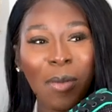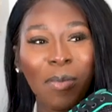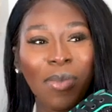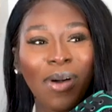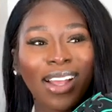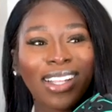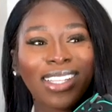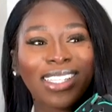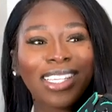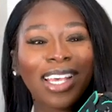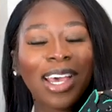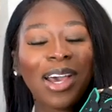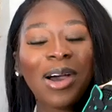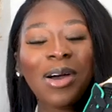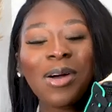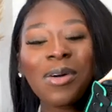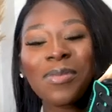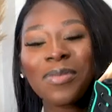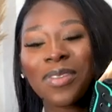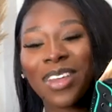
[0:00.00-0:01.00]
but
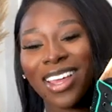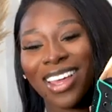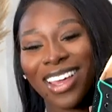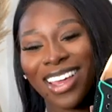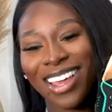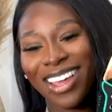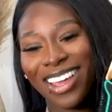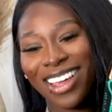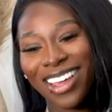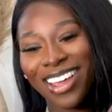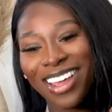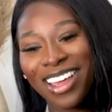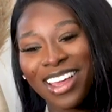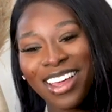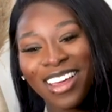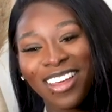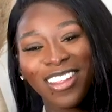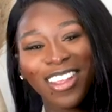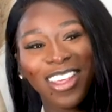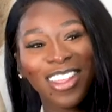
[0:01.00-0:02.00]
tell me
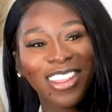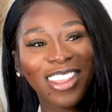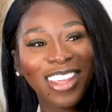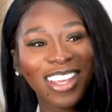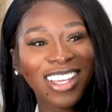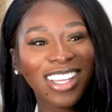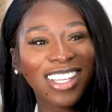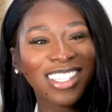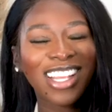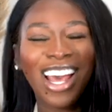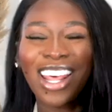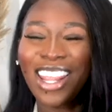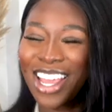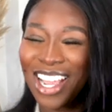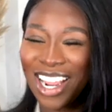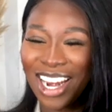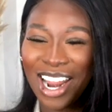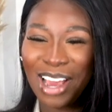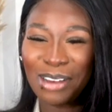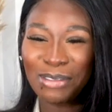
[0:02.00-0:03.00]
that the, are
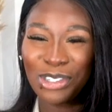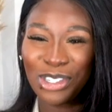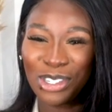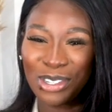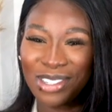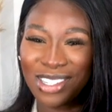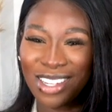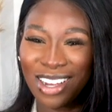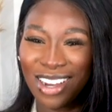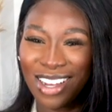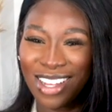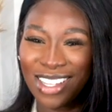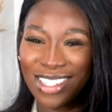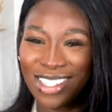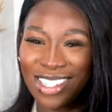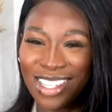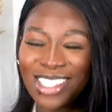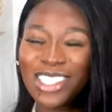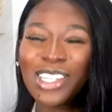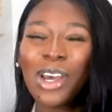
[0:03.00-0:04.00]
they clown shoes,
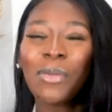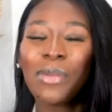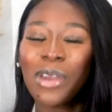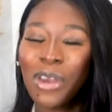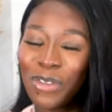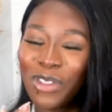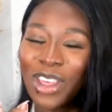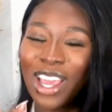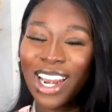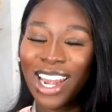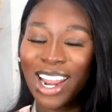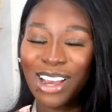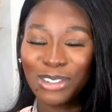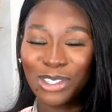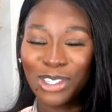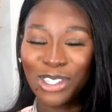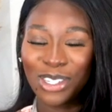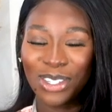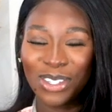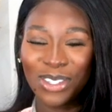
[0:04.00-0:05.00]
guys? Tell me if they're clown
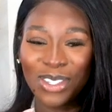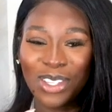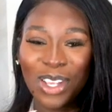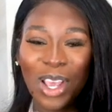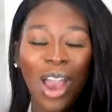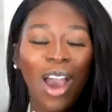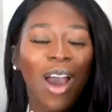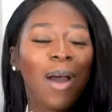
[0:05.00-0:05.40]
shoes.